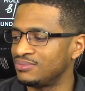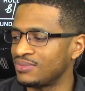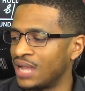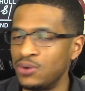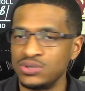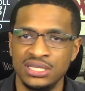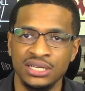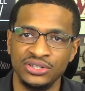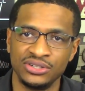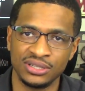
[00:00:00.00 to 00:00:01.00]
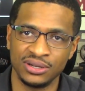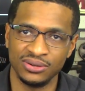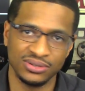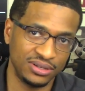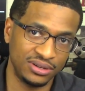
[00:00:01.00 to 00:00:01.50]
I was ten years
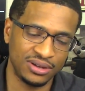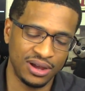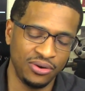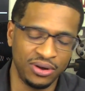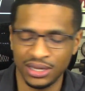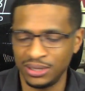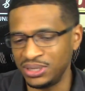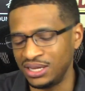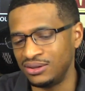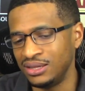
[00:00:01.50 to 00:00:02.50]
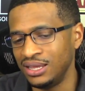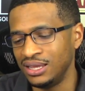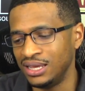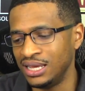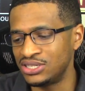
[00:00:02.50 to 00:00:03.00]
old. So you know how old I am now.
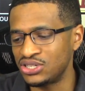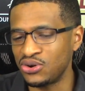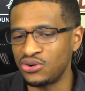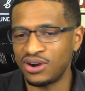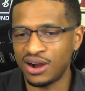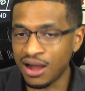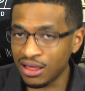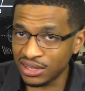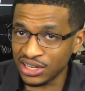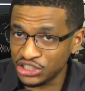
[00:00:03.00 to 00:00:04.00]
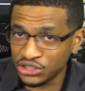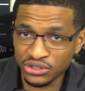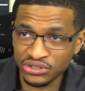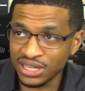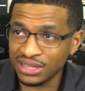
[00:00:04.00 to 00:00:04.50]
And so all of the
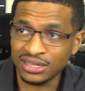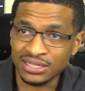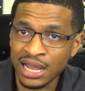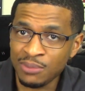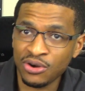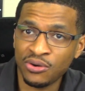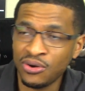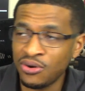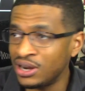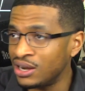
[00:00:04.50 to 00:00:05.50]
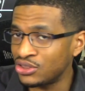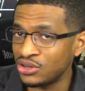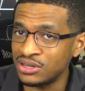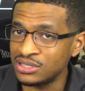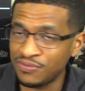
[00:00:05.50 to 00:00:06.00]
children at that time are grown in their
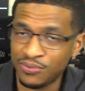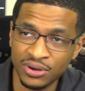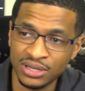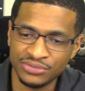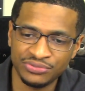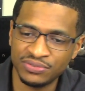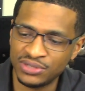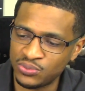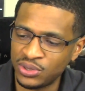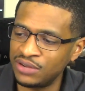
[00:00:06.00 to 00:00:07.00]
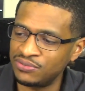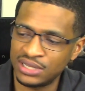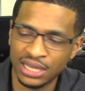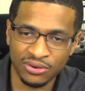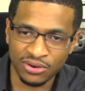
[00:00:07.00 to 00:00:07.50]
thirties and forties, fifties, whatever.
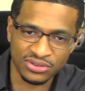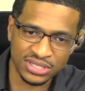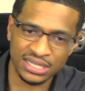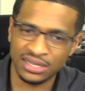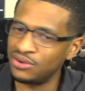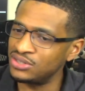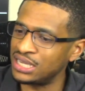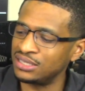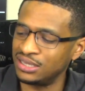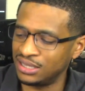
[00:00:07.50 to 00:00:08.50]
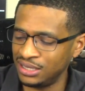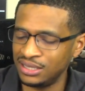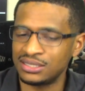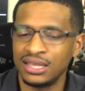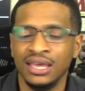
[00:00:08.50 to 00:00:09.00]
They're going to go see it. They're going to take their
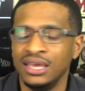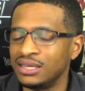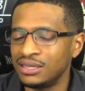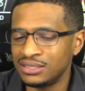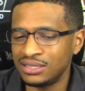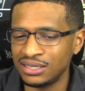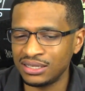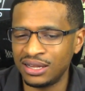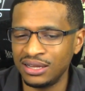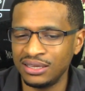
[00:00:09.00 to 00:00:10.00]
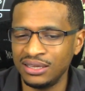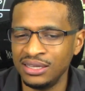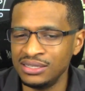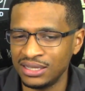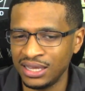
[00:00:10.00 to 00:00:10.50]
kids. Yeah, this, that Lion King
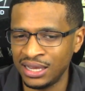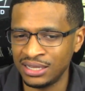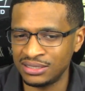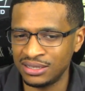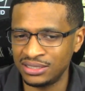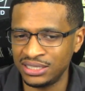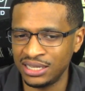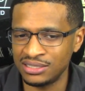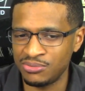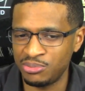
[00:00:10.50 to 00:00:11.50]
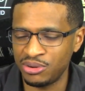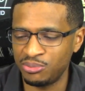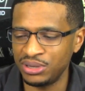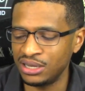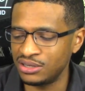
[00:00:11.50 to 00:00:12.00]
easily has the chance of
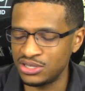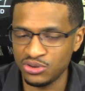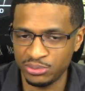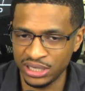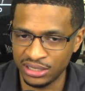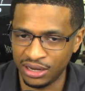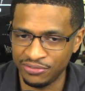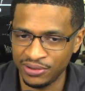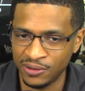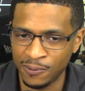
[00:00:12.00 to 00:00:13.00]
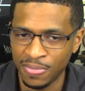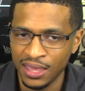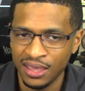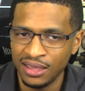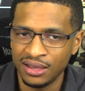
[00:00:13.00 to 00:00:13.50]
being a two billion dollar film.
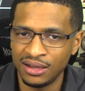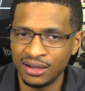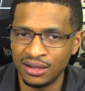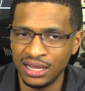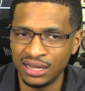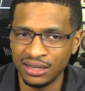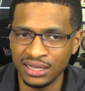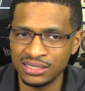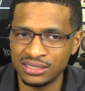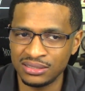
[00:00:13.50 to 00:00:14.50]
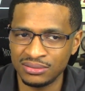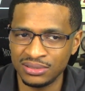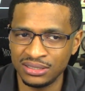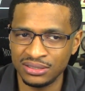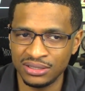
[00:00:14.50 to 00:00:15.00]
Uh, unless
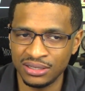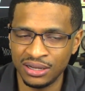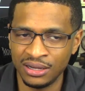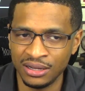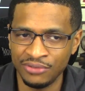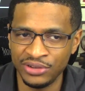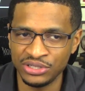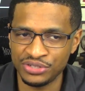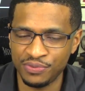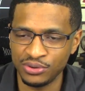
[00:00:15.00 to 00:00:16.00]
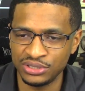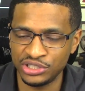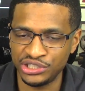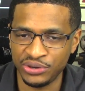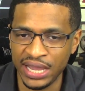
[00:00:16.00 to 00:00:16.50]
uh, Avengers four is
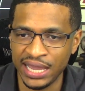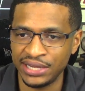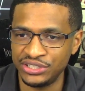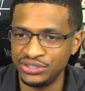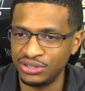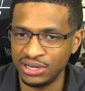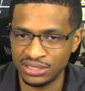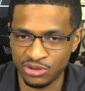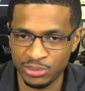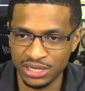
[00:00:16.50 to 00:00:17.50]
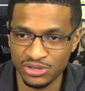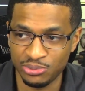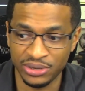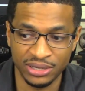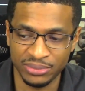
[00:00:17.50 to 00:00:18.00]
just trash, you know that's going to make two
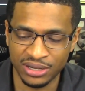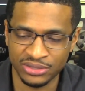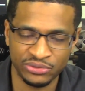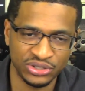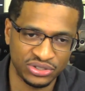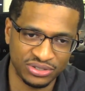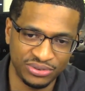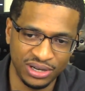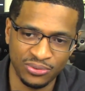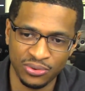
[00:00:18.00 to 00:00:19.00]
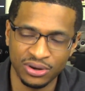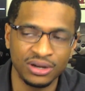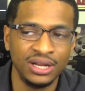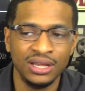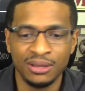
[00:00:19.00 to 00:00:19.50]
billion dollars because Avengers Infinity
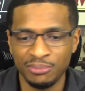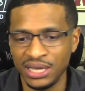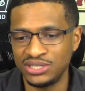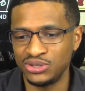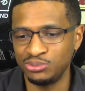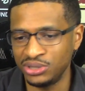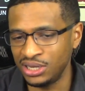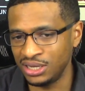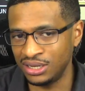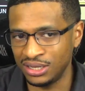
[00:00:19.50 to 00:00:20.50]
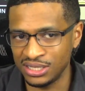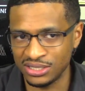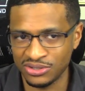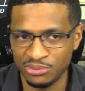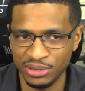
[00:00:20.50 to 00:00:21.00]
War made two billion dollars and this
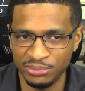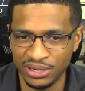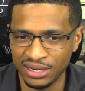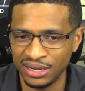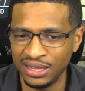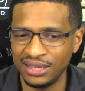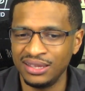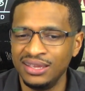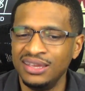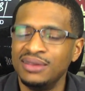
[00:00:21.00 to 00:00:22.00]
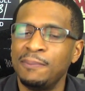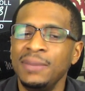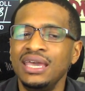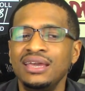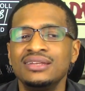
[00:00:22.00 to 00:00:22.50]
is going to be bigger than that.
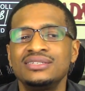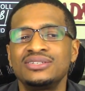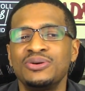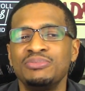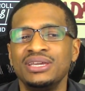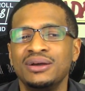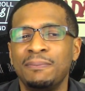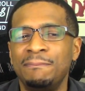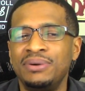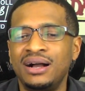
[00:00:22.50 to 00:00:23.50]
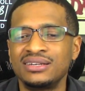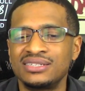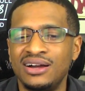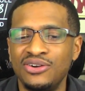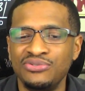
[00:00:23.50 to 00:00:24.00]
Man, this is going to be a box
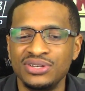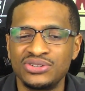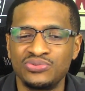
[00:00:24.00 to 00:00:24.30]
office.